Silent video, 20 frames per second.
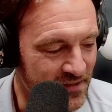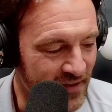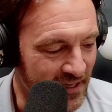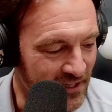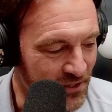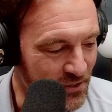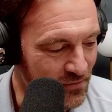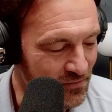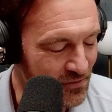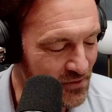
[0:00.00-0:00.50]

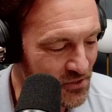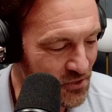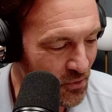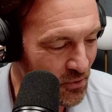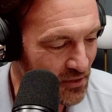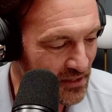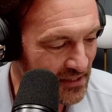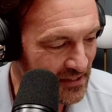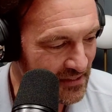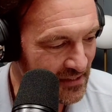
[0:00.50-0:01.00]
thank you for
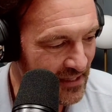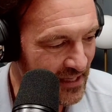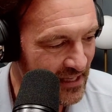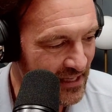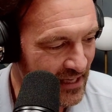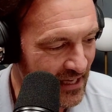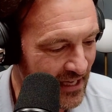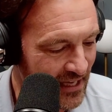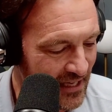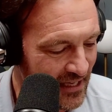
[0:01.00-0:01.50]
joining
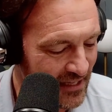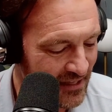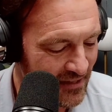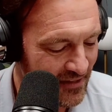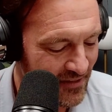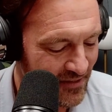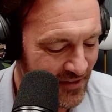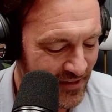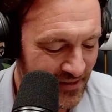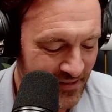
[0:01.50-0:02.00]

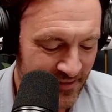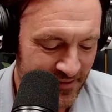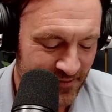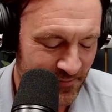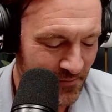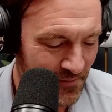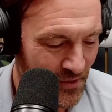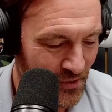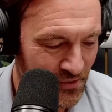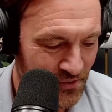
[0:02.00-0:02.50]
the
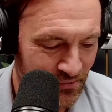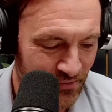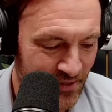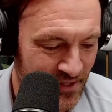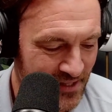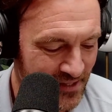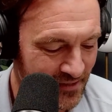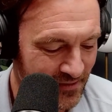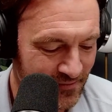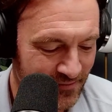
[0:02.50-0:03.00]
most
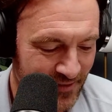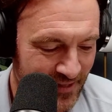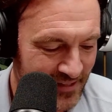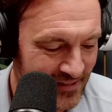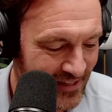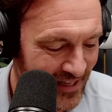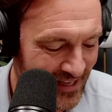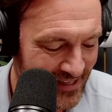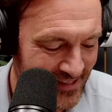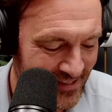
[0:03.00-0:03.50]
recent
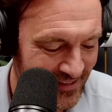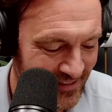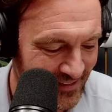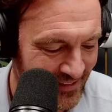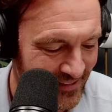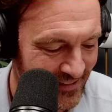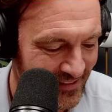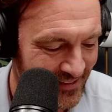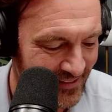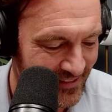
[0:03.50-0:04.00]
fantastic
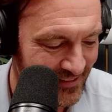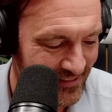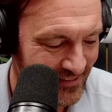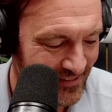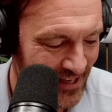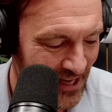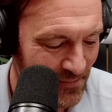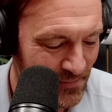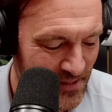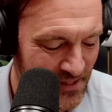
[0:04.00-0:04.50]

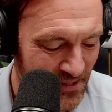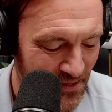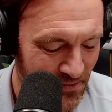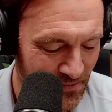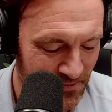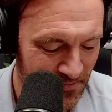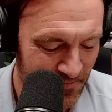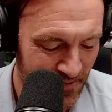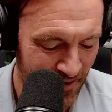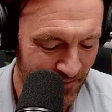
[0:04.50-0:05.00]

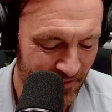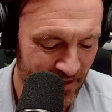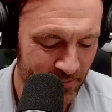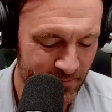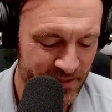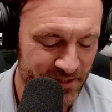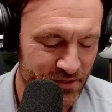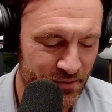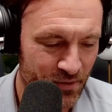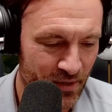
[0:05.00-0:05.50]
episode of the
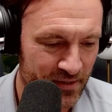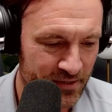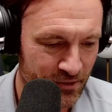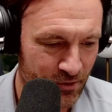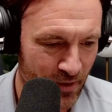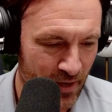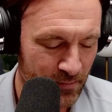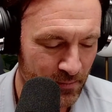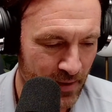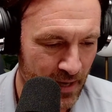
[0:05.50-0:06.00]
MB2
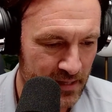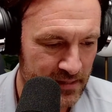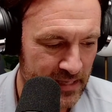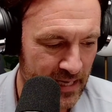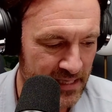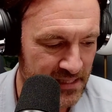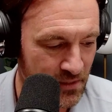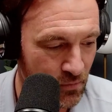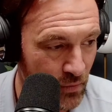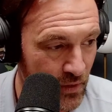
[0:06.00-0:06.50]
Underground
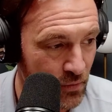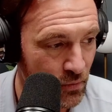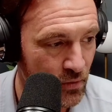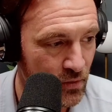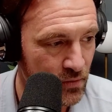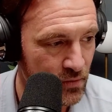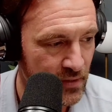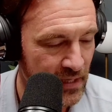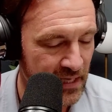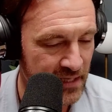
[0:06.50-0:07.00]
podcast. We
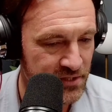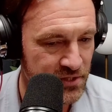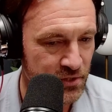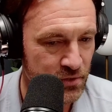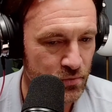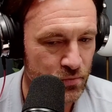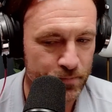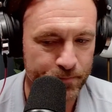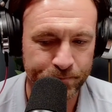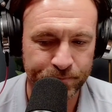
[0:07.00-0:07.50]
will catch
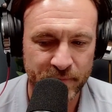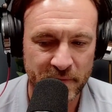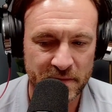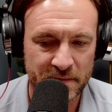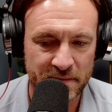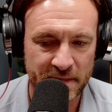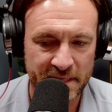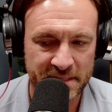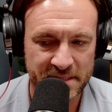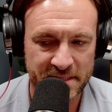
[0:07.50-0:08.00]
you
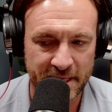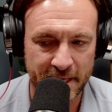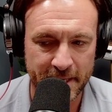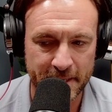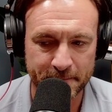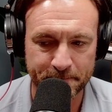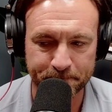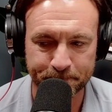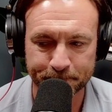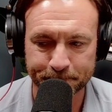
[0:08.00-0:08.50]
next
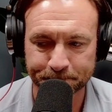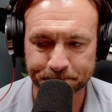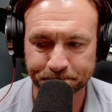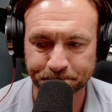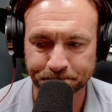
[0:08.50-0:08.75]
time.